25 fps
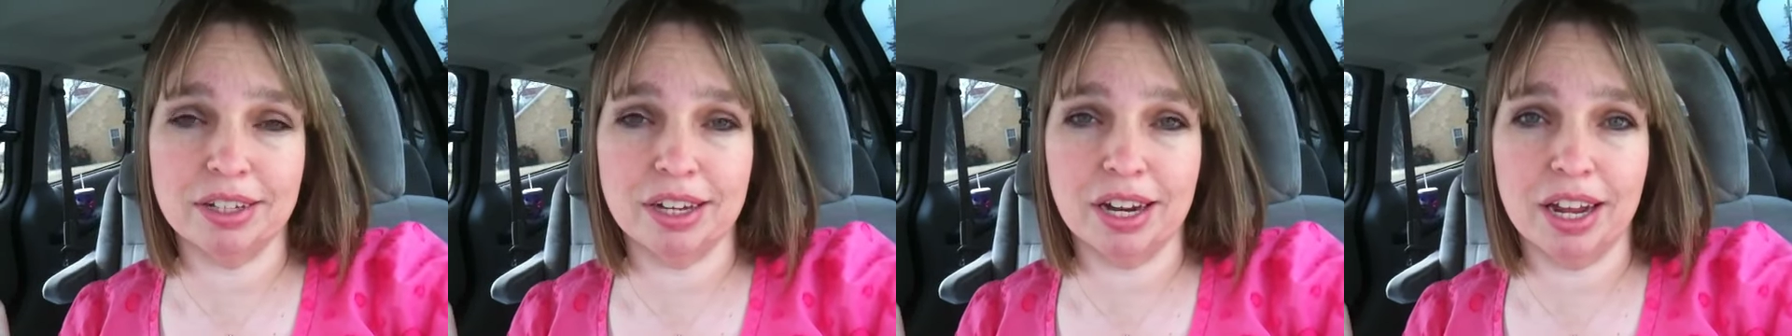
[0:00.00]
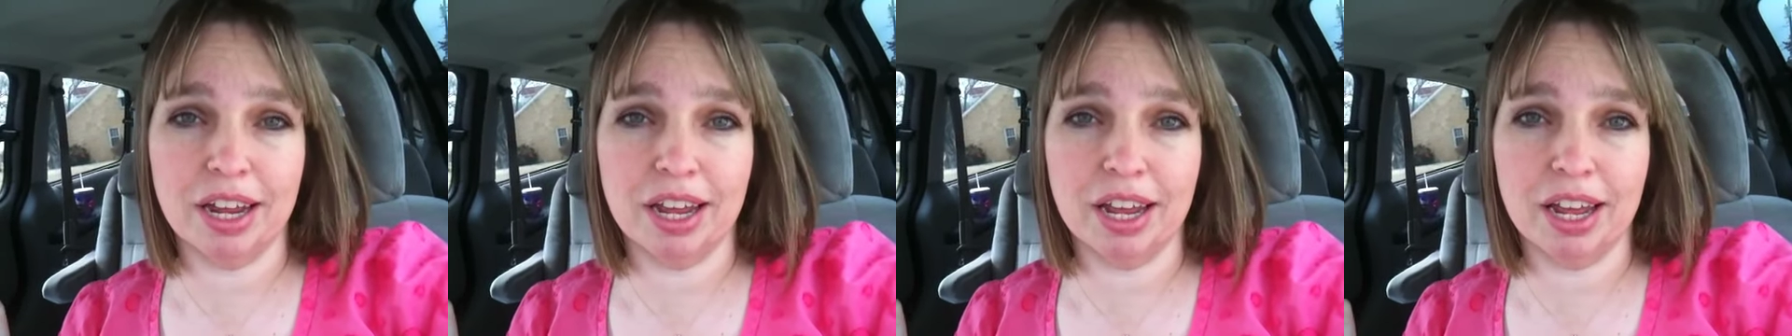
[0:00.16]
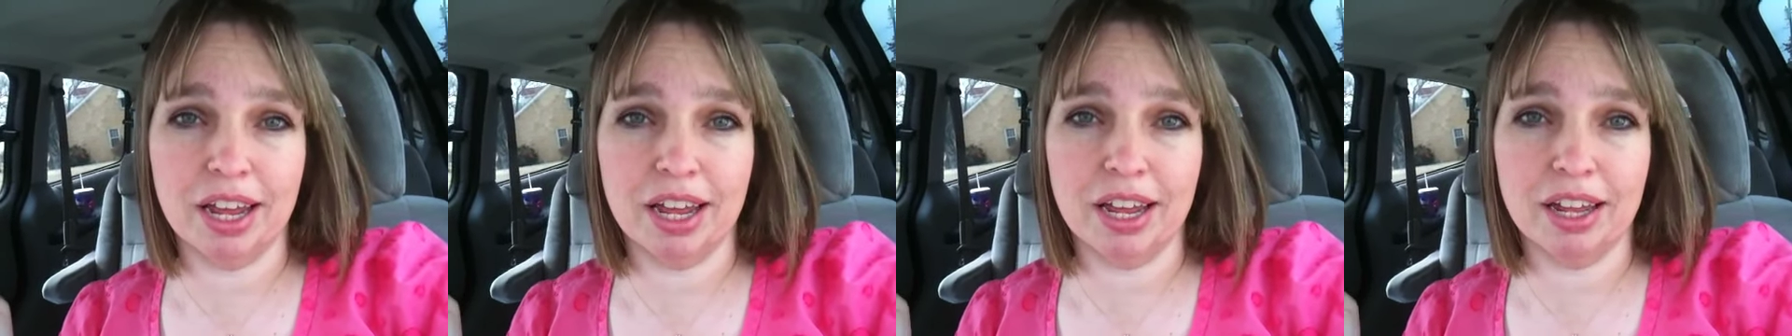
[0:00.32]
and
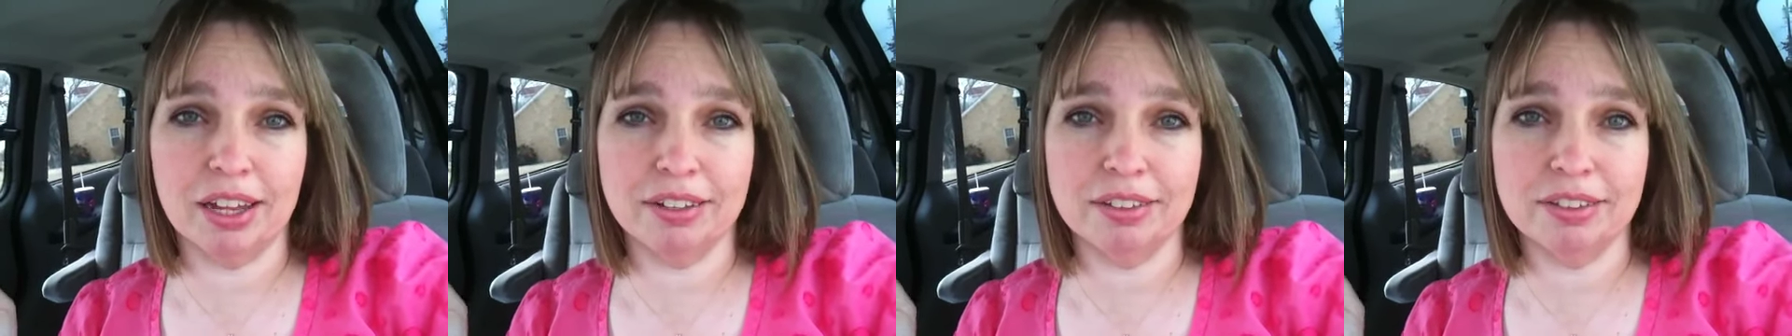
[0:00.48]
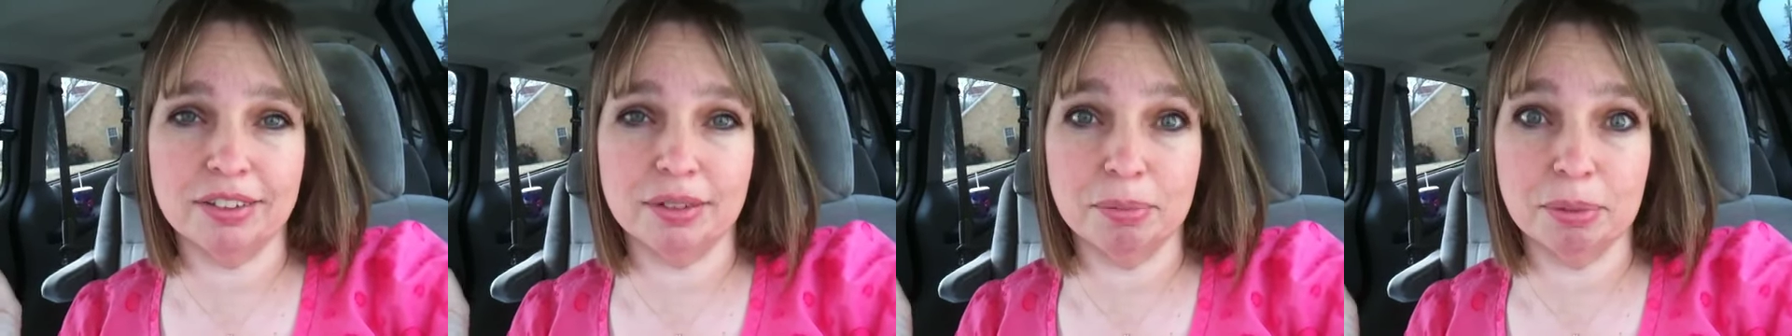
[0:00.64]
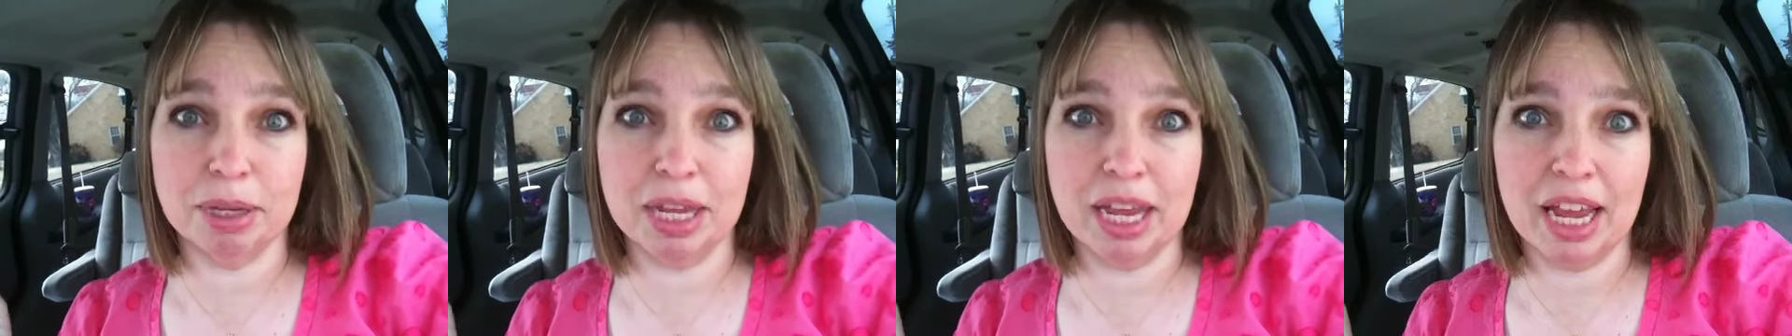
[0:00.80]
I
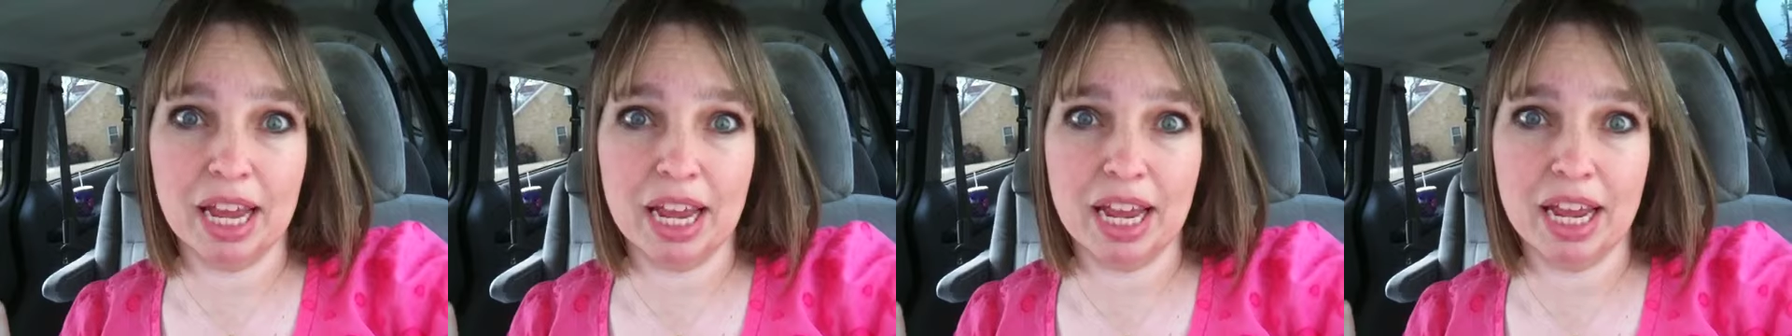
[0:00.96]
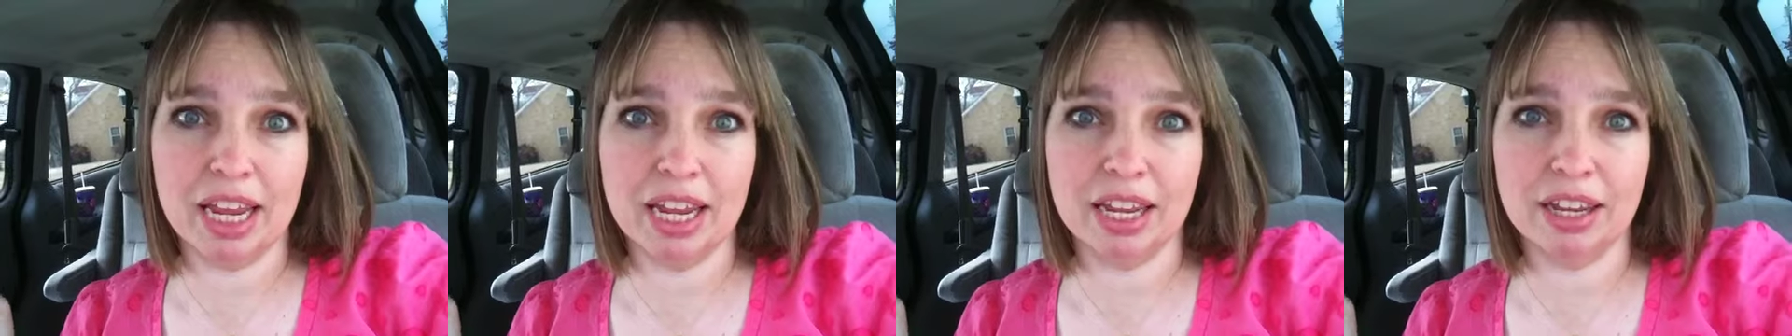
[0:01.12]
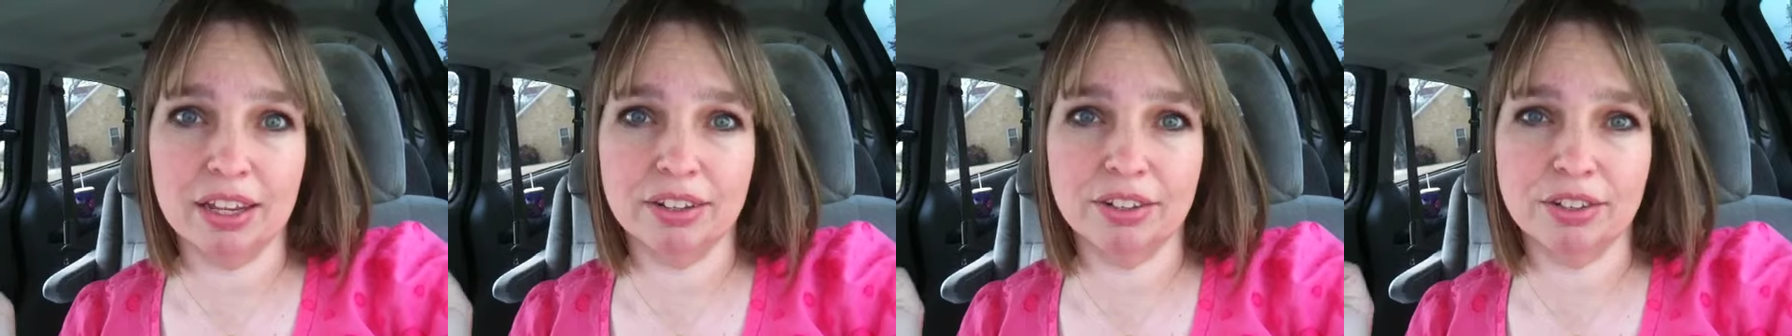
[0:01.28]
had some
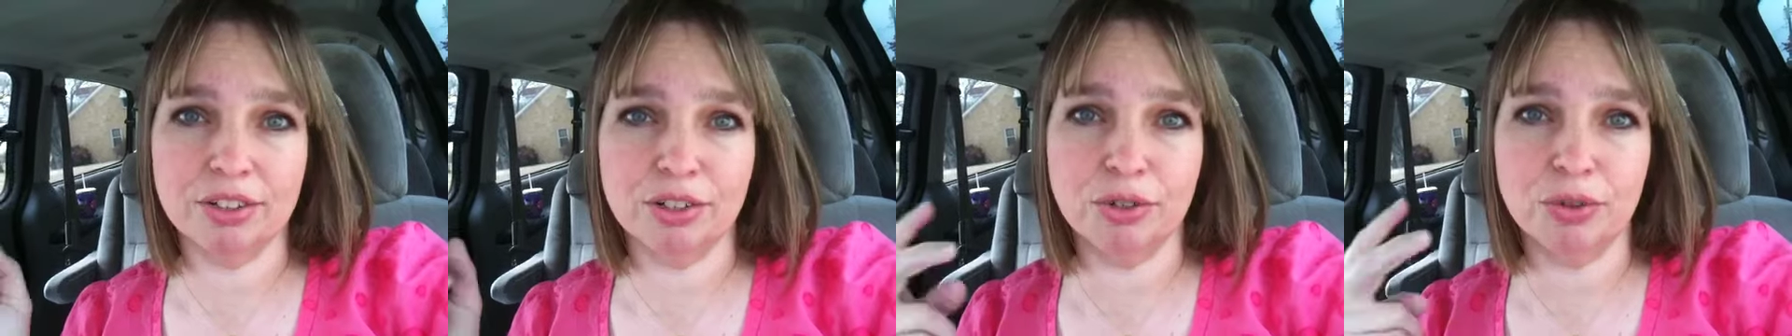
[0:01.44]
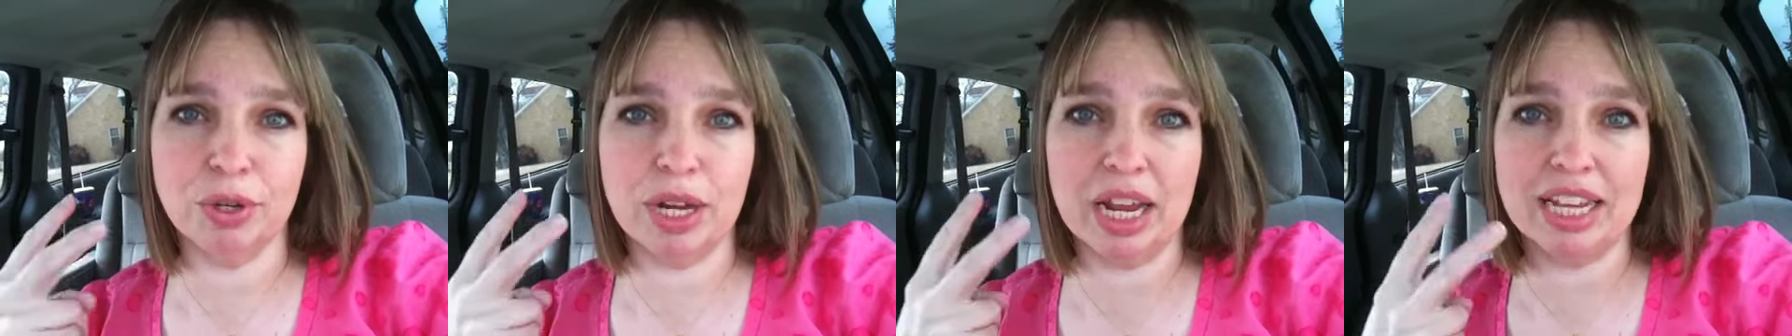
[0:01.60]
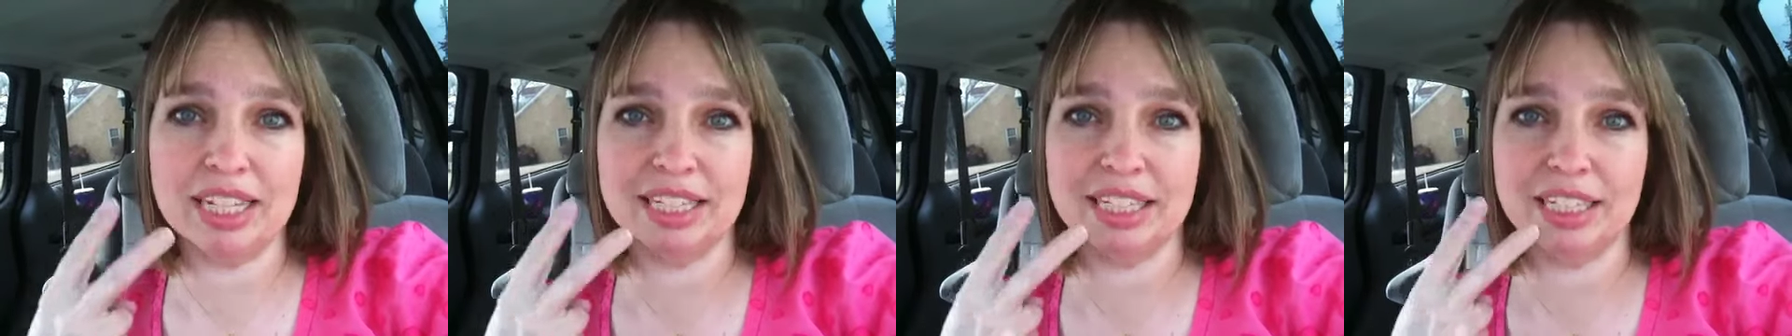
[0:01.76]
cake
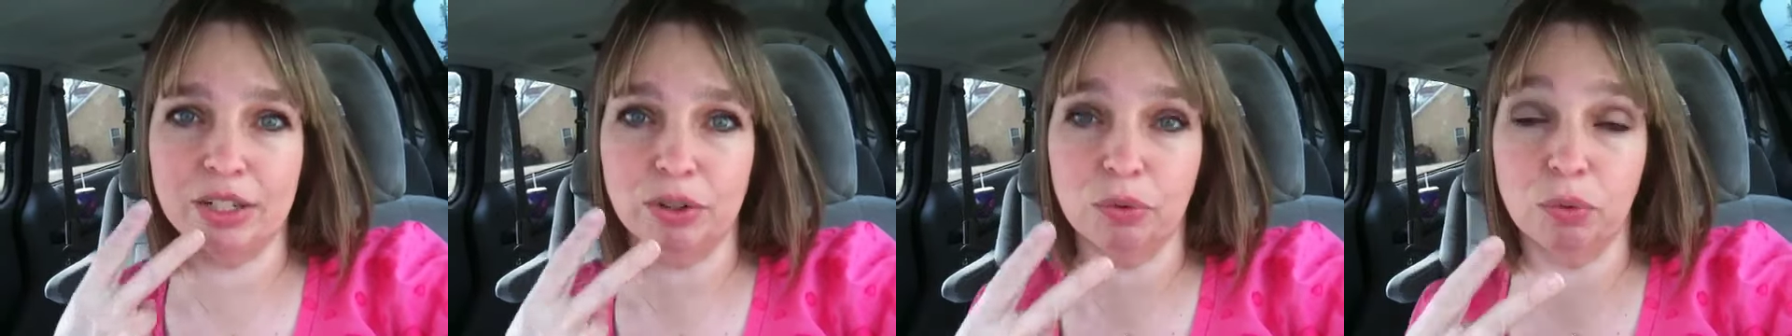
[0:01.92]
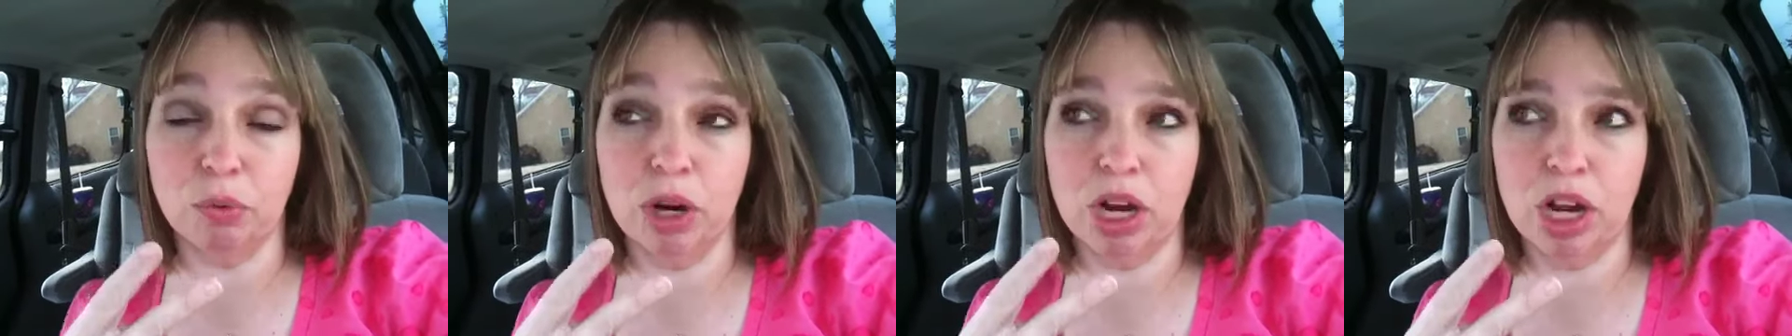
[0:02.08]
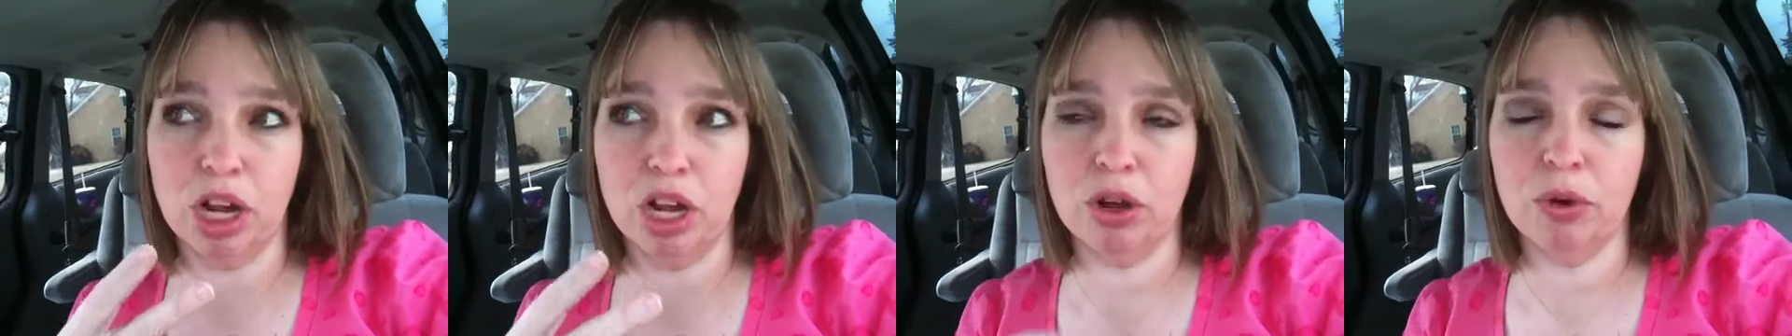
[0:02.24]
two days in a
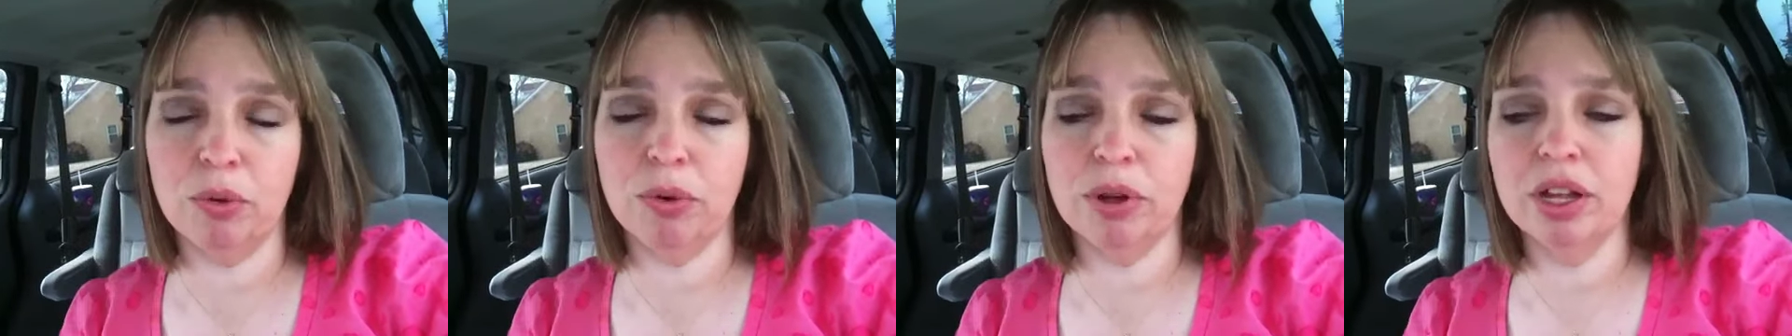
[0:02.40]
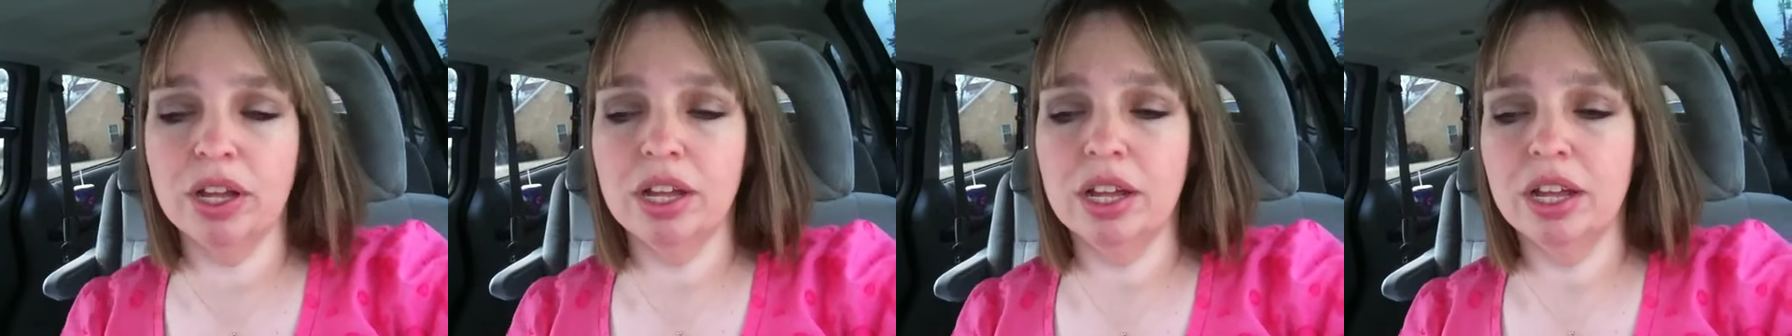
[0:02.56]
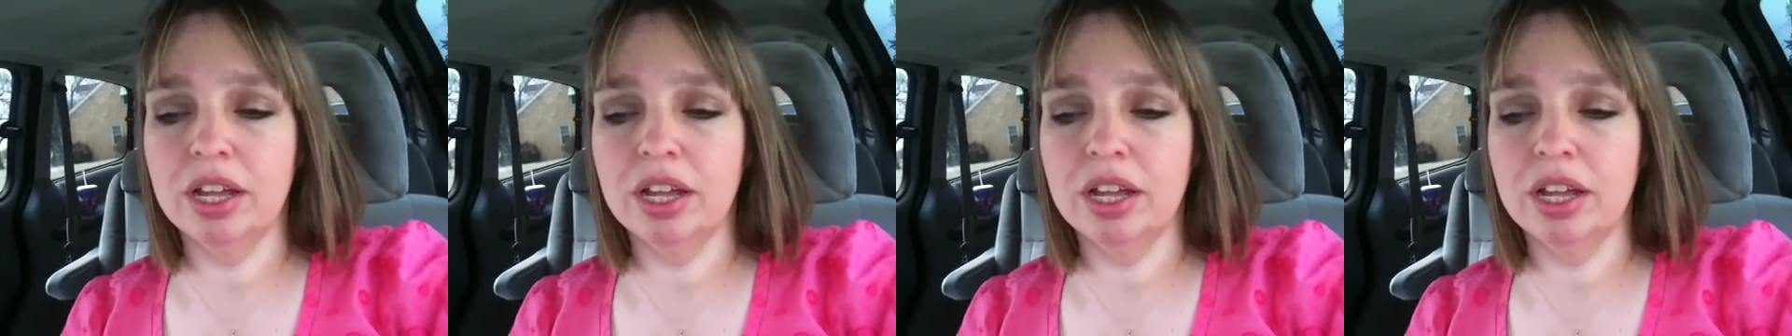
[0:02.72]
row,